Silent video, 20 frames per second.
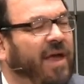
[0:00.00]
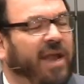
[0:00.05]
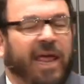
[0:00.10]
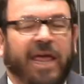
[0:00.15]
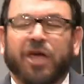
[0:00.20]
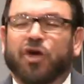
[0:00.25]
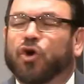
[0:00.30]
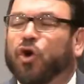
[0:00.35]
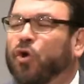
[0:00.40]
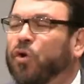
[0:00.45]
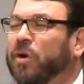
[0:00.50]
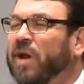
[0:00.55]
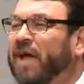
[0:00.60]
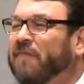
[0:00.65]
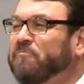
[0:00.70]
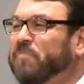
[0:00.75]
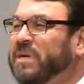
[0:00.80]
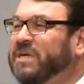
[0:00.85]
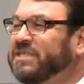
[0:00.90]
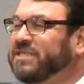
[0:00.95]
that he could
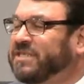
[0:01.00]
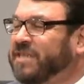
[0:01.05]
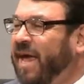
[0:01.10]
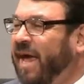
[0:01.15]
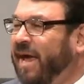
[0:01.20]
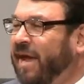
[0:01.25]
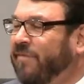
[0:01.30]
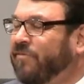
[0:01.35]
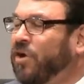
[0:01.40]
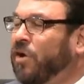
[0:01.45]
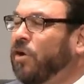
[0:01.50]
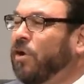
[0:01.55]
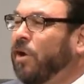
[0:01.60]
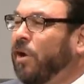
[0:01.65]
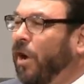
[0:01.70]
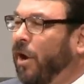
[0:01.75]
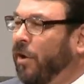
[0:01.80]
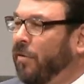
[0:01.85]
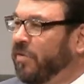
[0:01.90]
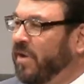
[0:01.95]
have been saved
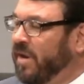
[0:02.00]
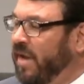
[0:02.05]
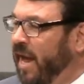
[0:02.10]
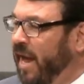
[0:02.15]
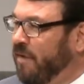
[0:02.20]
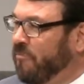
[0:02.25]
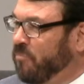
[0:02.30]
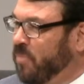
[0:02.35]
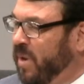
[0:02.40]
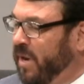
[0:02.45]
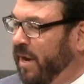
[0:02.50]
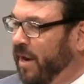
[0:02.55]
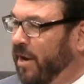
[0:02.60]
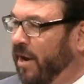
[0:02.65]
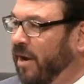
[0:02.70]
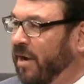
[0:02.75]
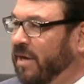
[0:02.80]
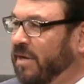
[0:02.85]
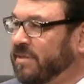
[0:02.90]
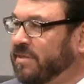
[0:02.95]
on the day of
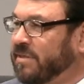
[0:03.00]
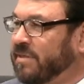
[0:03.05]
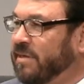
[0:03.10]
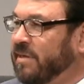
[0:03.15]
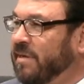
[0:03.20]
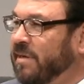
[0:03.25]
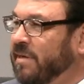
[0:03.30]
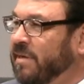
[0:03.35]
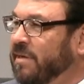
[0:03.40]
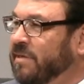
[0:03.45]
Pentecost.